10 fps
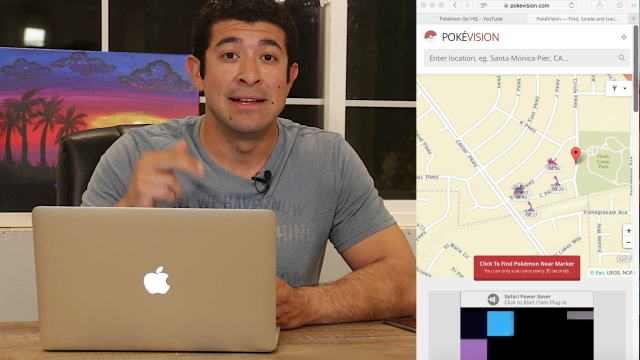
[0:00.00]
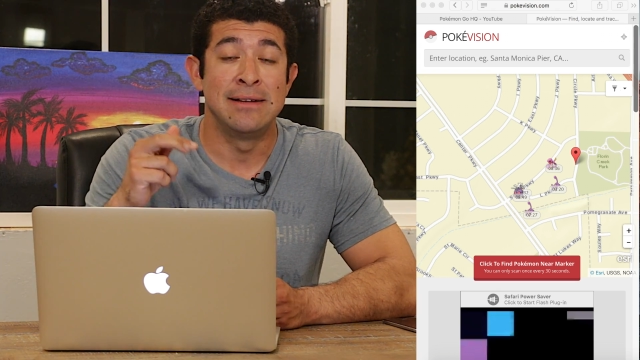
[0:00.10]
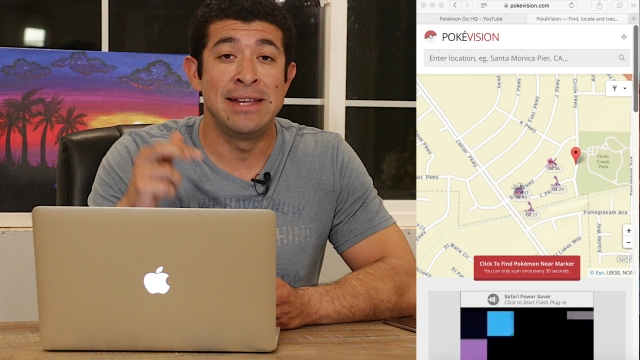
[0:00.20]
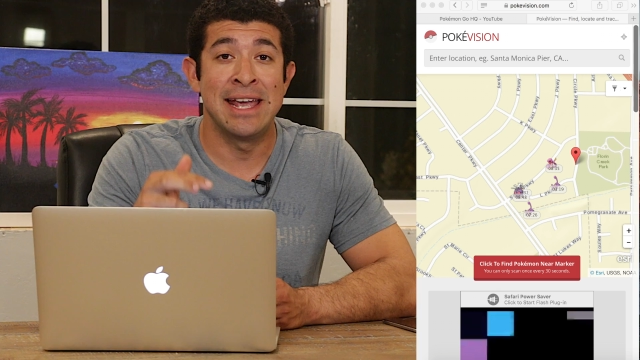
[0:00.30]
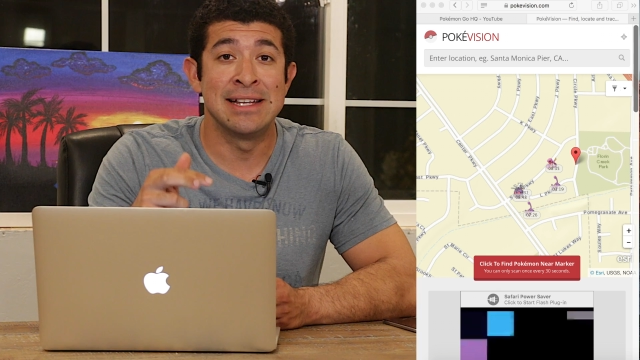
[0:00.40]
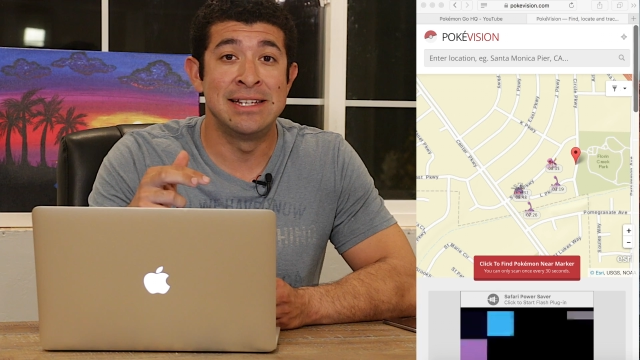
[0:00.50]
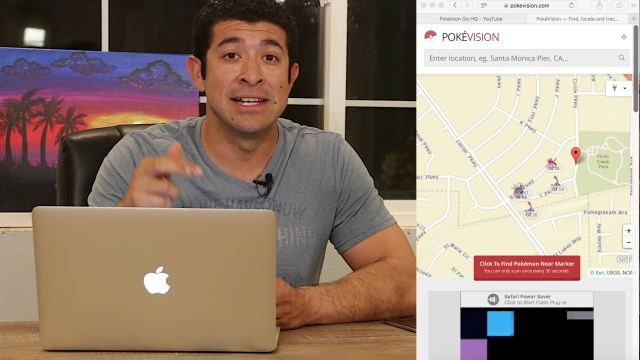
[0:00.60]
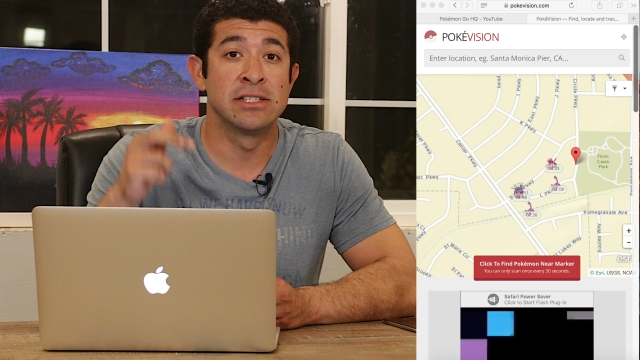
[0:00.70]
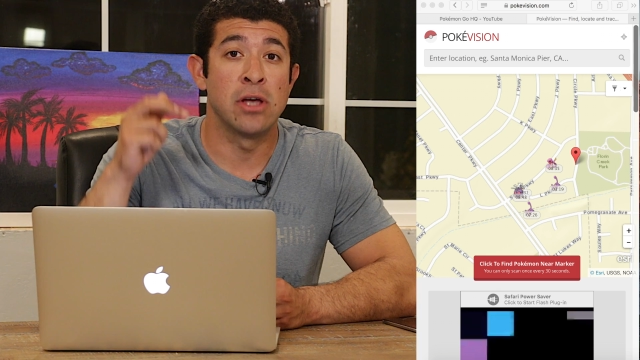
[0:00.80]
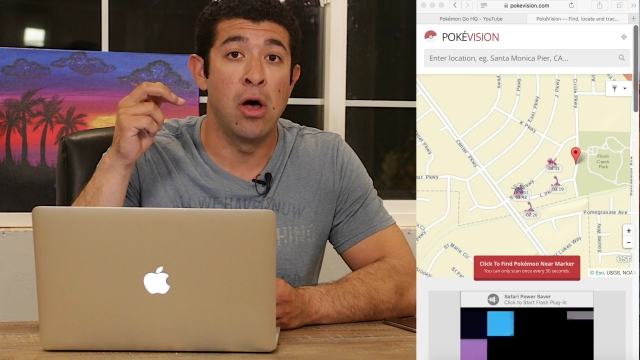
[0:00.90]

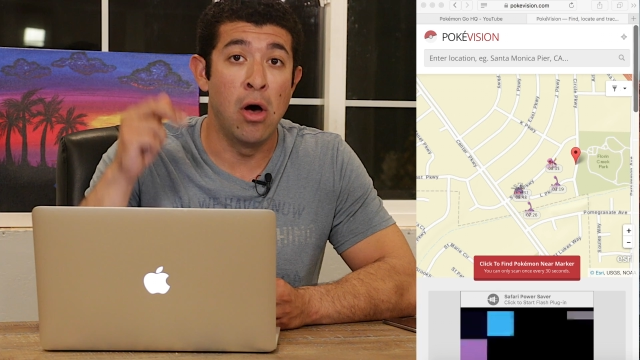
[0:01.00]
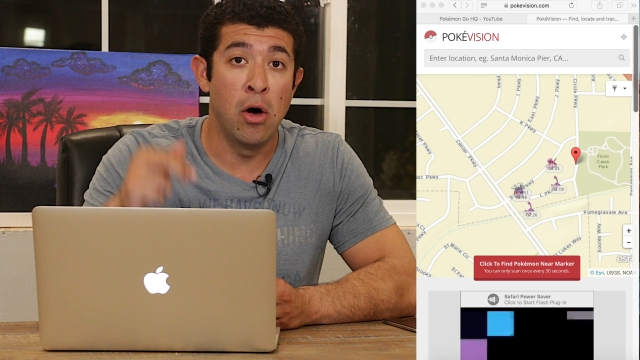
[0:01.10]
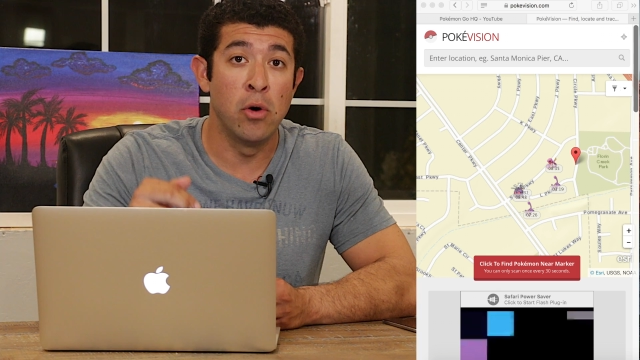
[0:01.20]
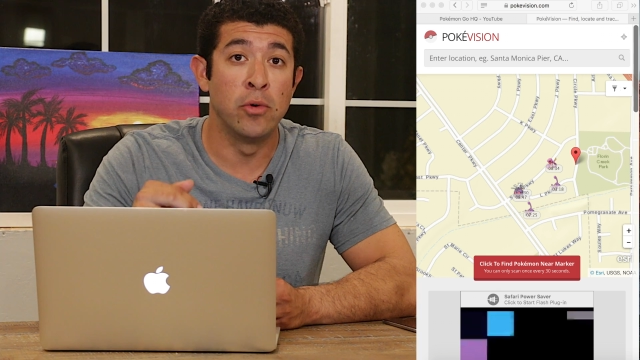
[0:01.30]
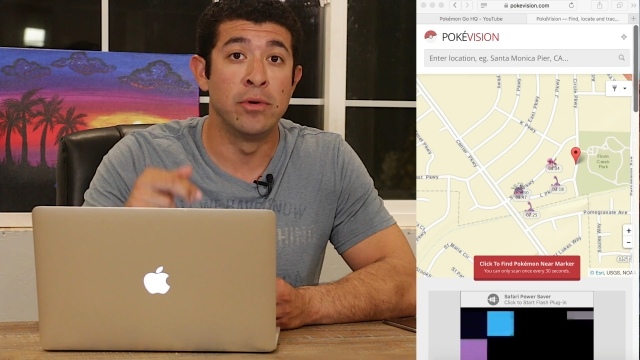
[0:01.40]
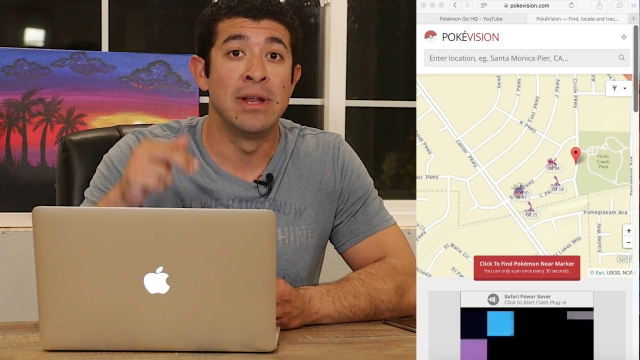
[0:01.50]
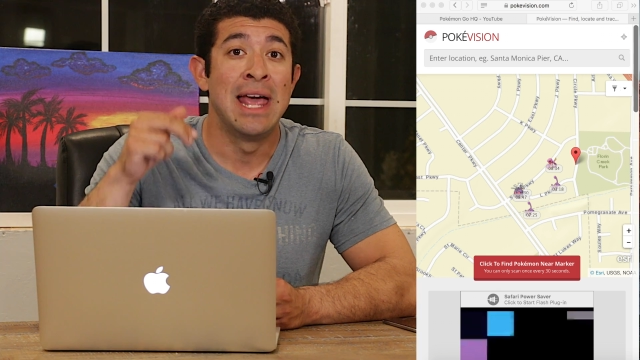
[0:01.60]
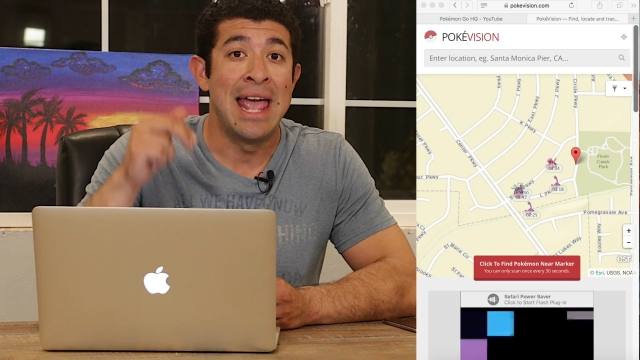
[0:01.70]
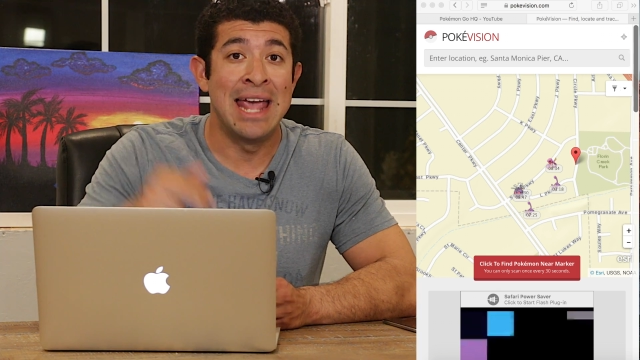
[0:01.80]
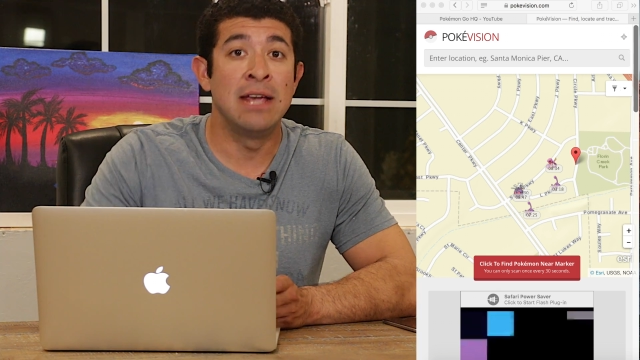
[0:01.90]
Niantic's own
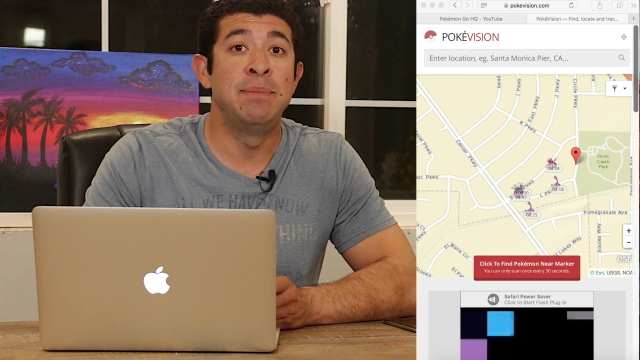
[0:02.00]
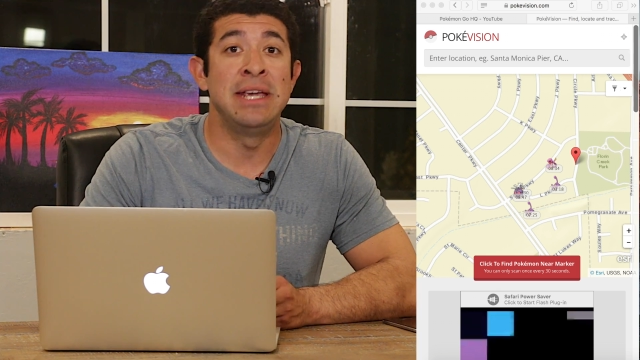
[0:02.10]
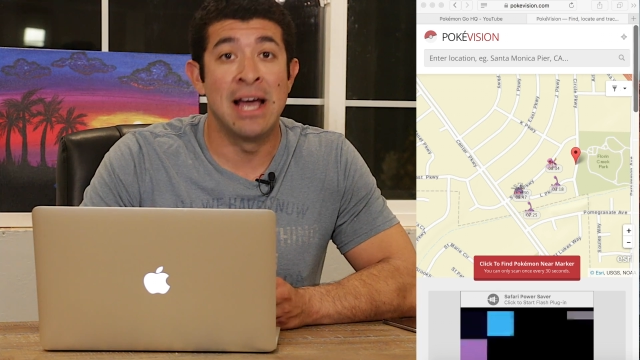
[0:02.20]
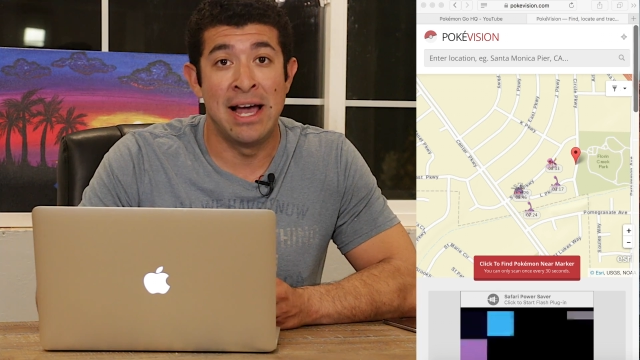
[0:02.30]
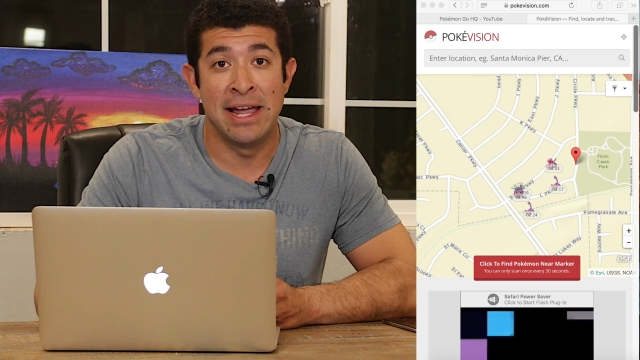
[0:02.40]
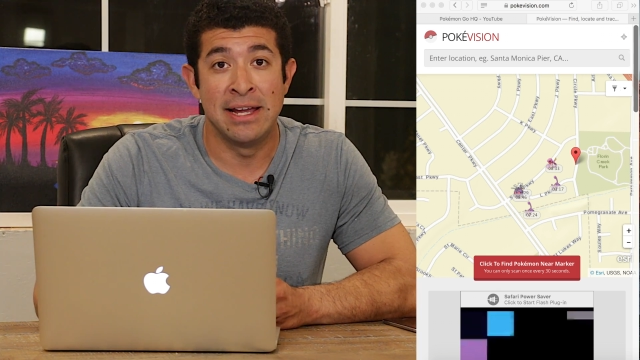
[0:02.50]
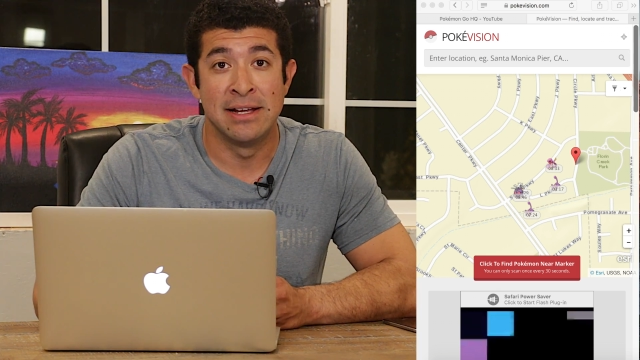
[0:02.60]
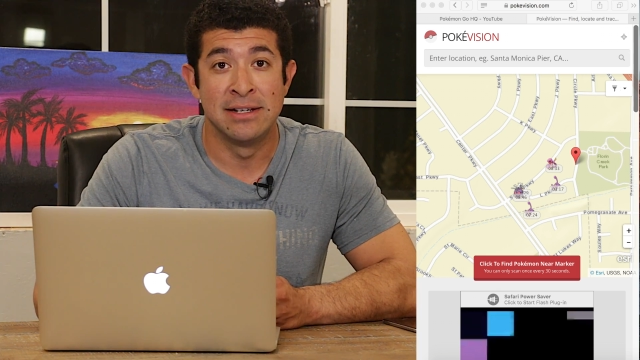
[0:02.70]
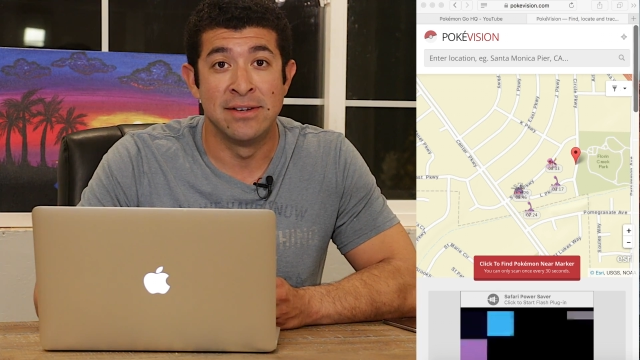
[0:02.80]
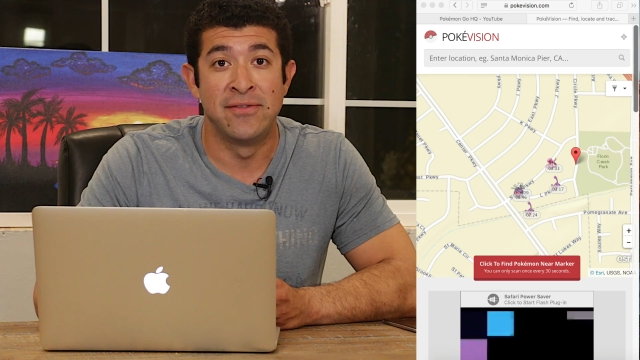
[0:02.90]
API
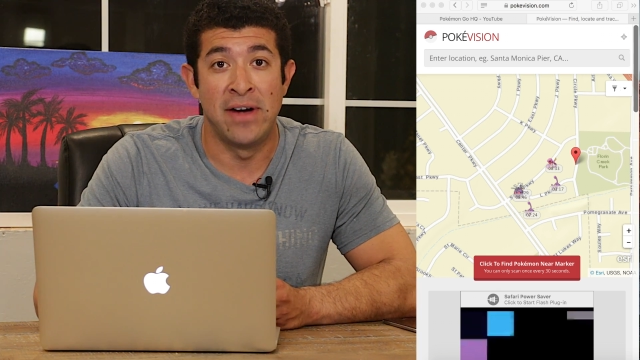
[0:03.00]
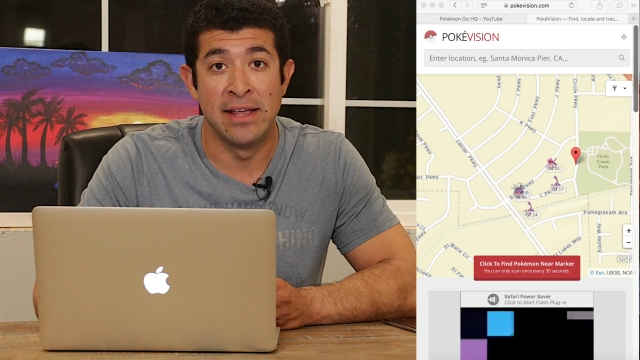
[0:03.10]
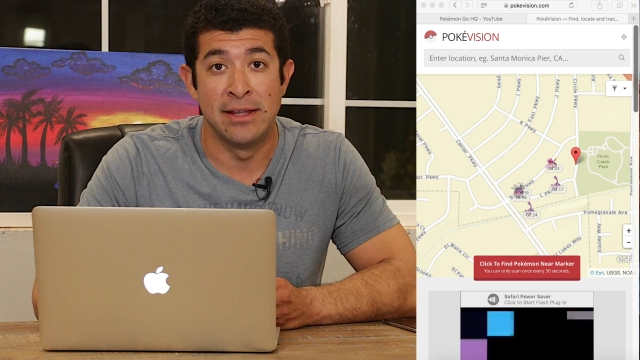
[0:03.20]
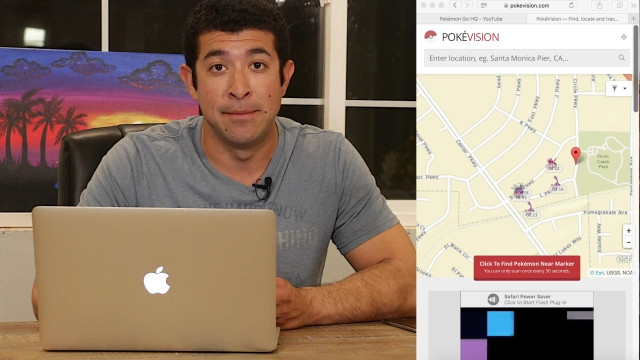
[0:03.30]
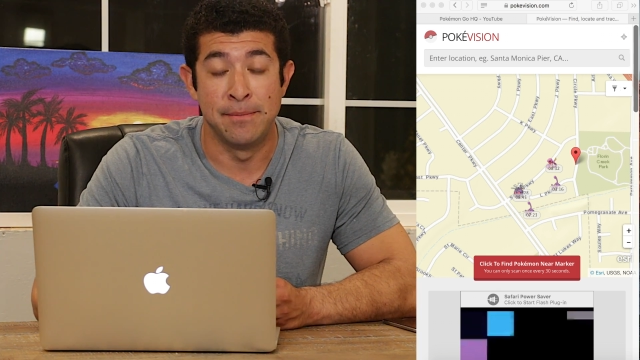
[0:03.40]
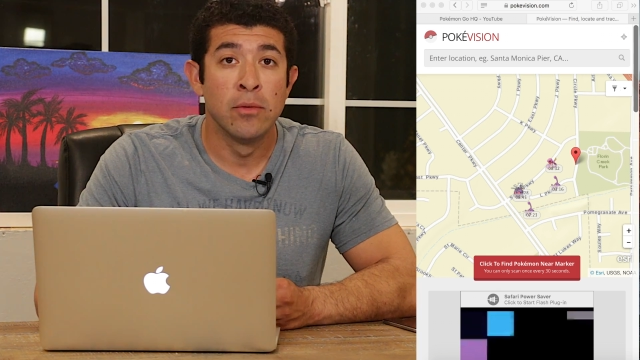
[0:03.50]
to find them.